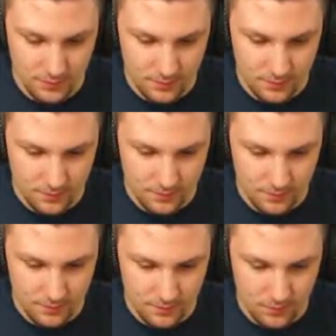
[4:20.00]

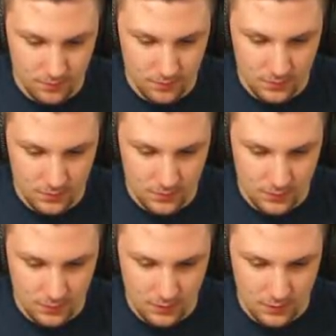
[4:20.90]

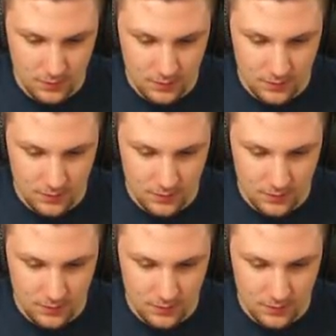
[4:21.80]
[no speech]